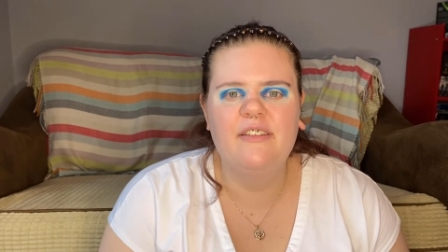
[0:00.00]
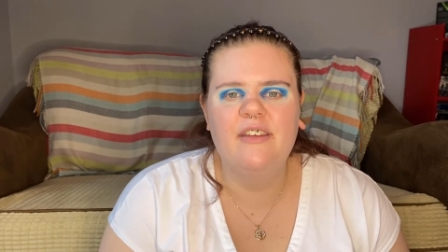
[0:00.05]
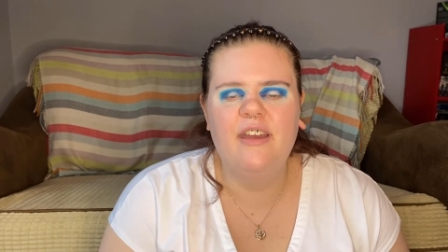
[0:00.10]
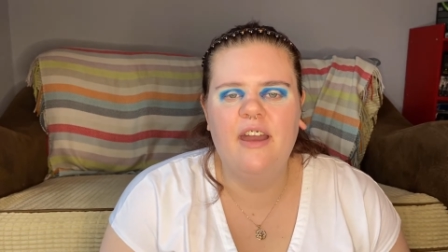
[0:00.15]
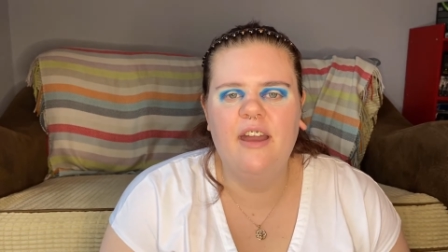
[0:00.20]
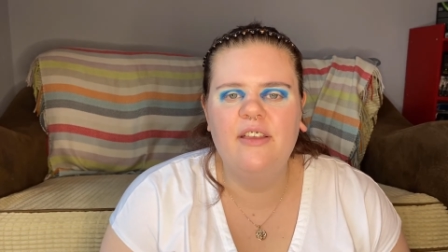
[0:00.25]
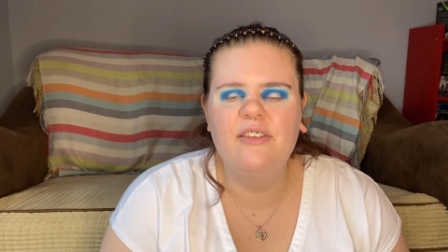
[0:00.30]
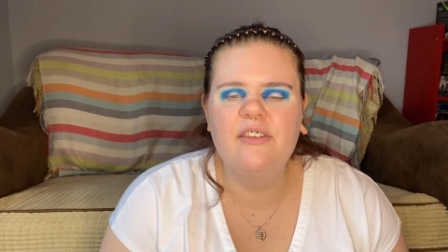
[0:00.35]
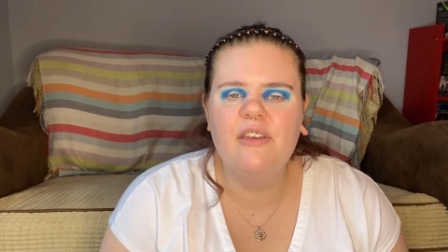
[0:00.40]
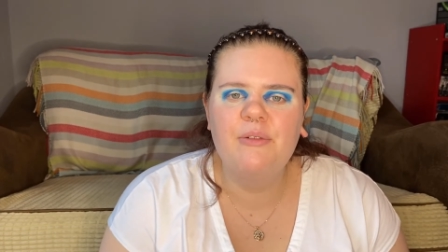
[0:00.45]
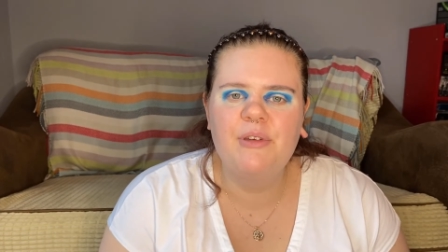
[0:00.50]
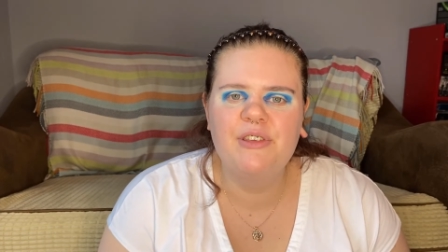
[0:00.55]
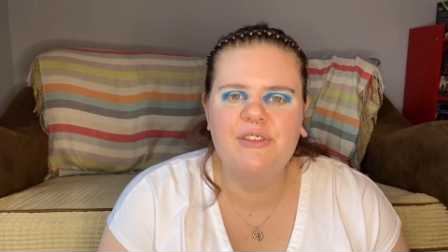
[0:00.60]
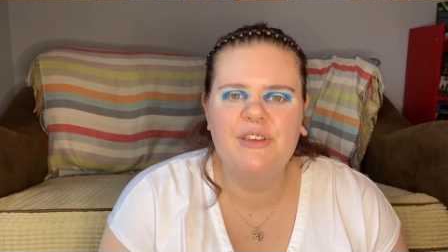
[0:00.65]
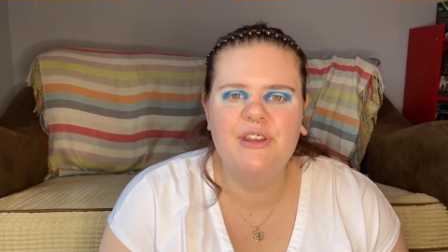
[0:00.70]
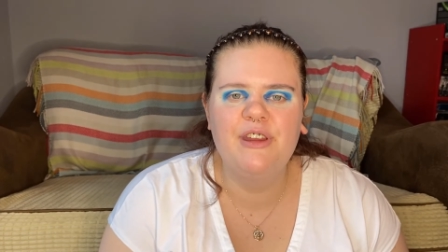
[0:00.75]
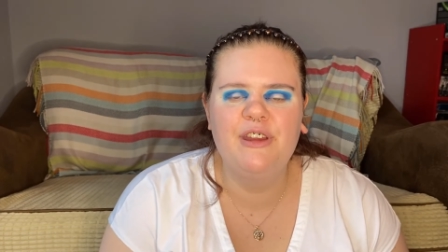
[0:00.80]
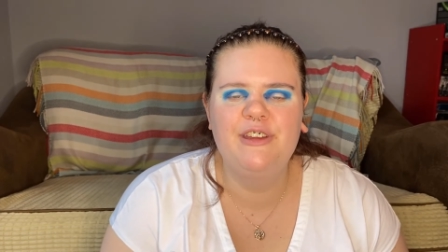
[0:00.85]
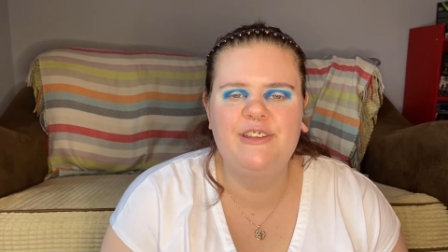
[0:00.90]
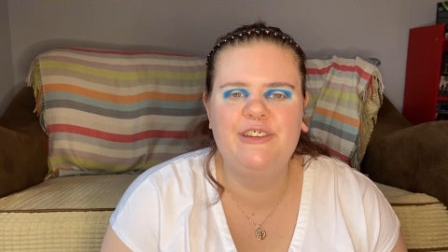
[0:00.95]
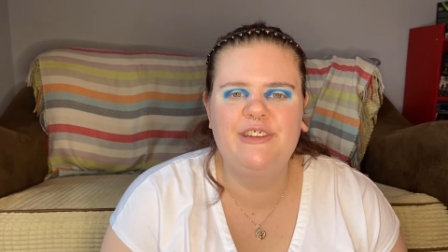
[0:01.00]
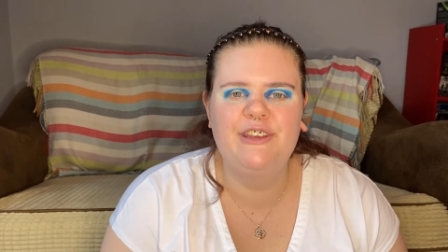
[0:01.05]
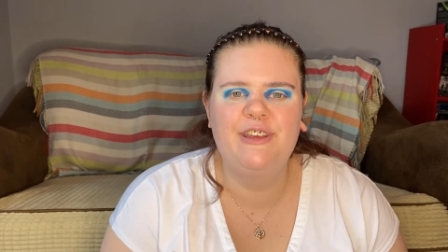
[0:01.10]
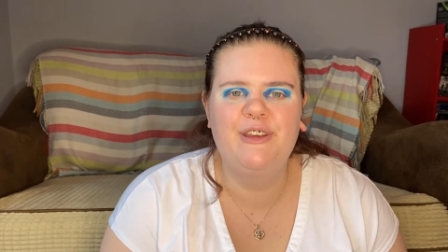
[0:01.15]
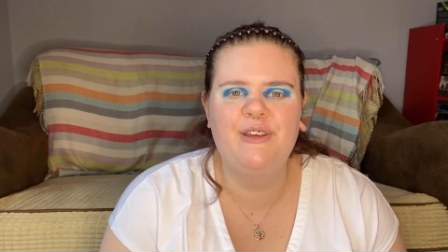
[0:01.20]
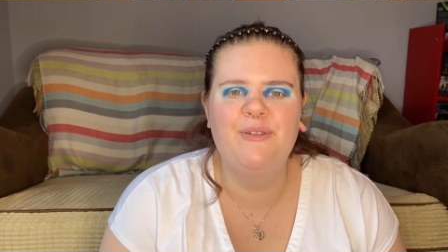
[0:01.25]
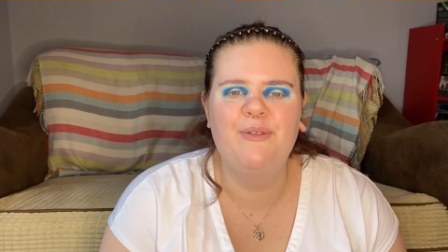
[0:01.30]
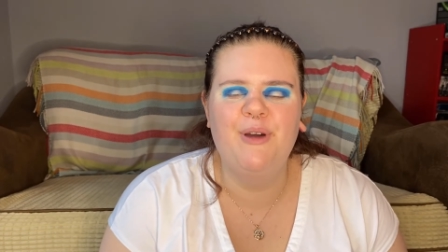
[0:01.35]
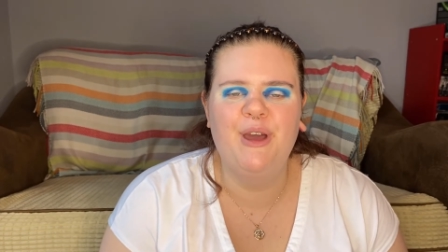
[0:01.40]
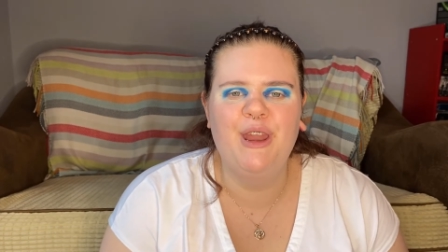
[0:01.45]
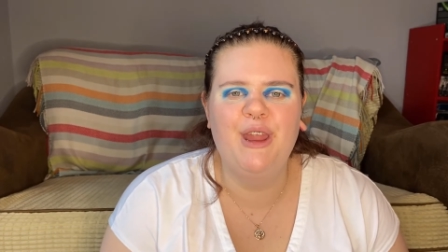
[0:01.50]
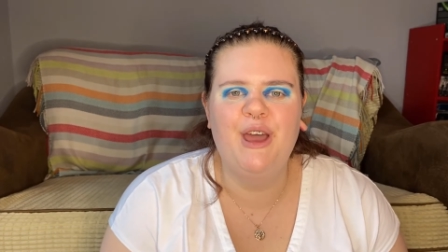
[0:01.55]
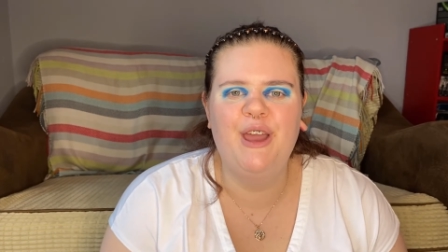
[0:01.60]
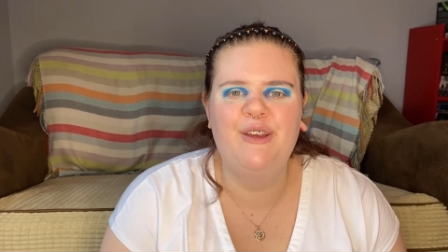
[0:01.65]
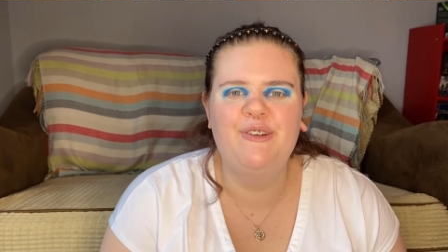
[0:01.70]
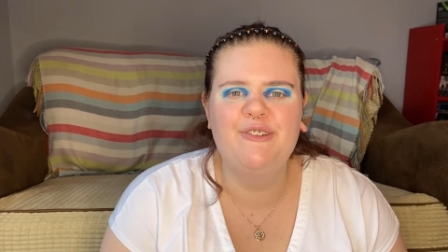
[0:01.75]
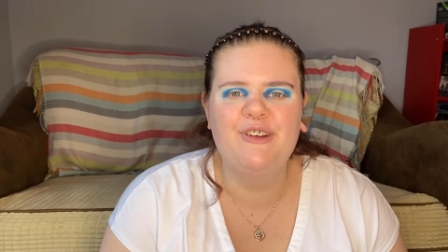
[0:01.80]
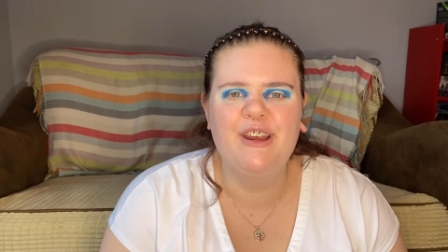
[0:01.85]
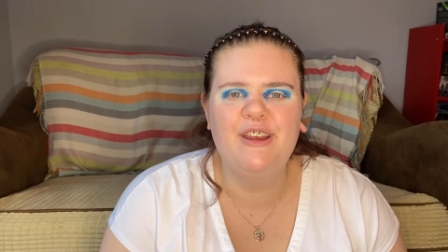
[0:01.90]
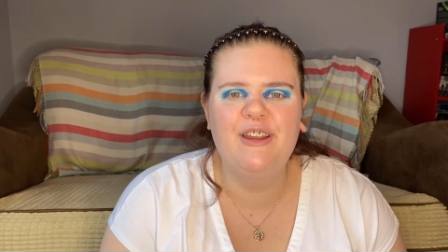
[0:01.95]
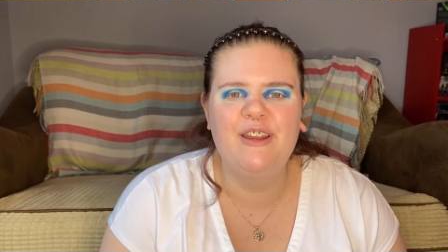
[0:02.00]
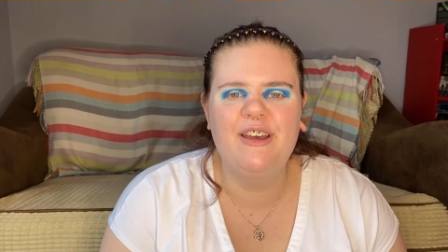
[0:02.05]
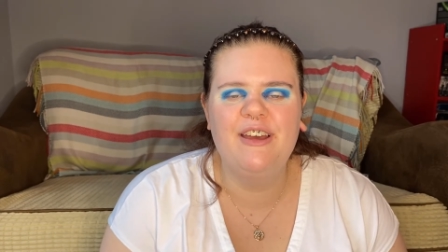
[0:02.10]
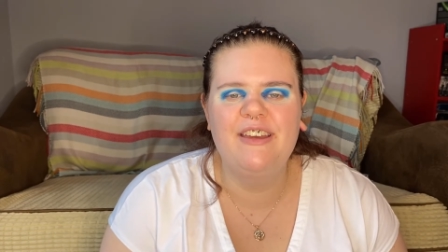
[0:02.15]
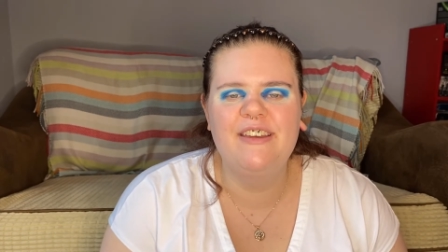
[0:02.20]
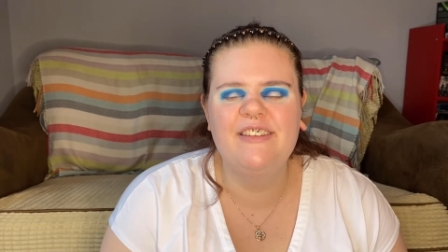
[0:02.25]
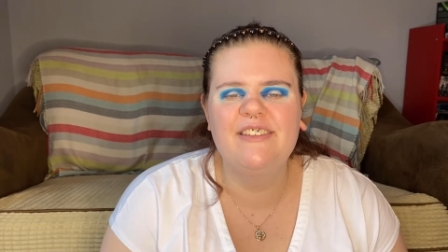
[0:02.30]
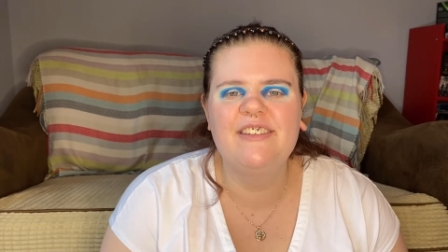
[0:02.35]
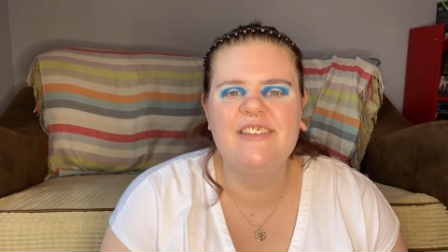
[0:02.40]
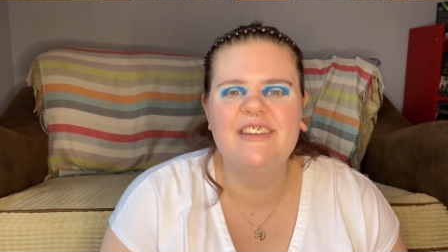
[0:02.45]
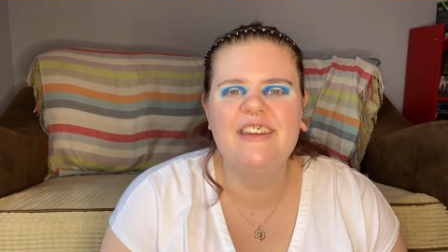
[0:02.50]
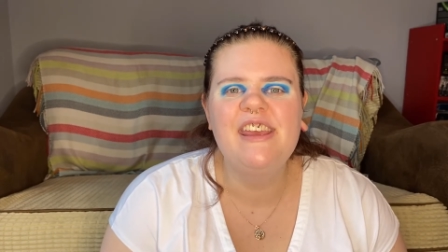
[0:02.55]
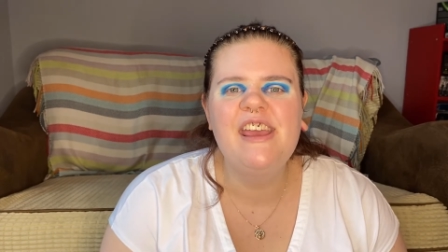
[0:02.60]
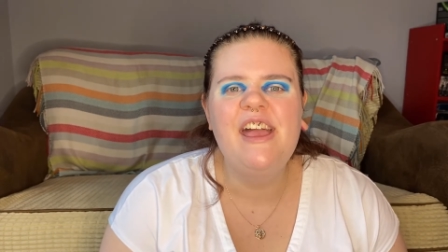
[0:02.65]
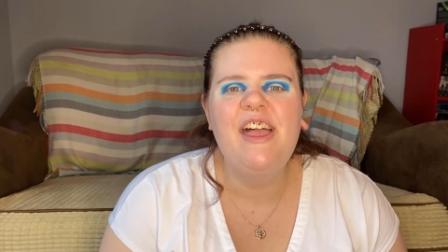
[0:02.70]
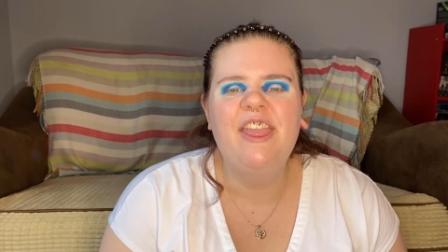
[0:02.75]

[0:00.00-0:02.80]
As I was going to do when I realised